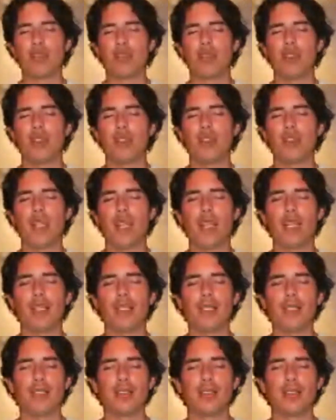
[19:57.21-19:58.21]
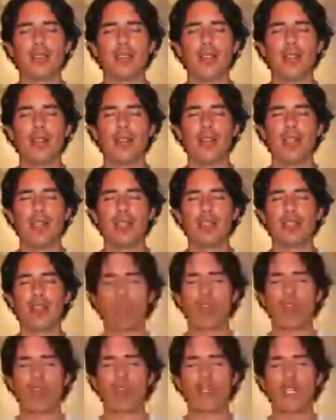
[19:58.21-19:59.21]
decided that these
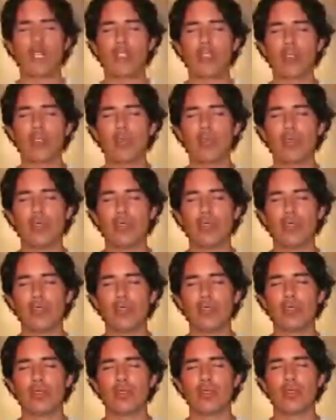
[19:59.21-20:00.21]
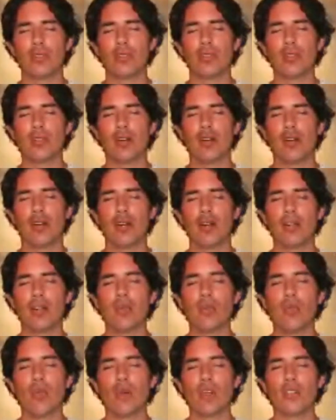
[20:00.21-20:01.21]
three tools are the
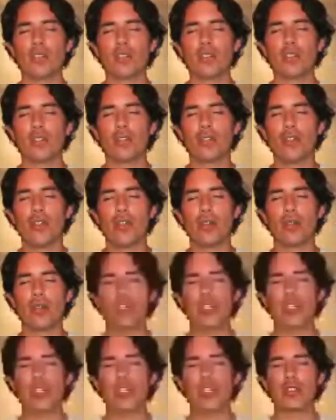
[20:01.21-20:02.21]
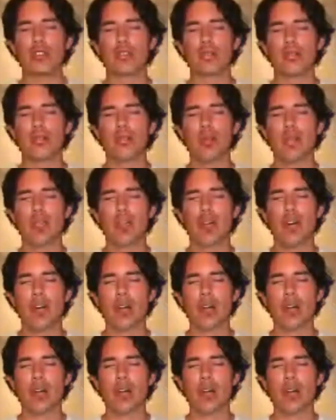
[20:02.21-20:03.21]
ones to nourish my
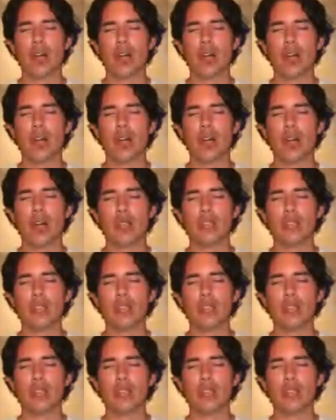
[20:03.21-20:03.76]
heart today.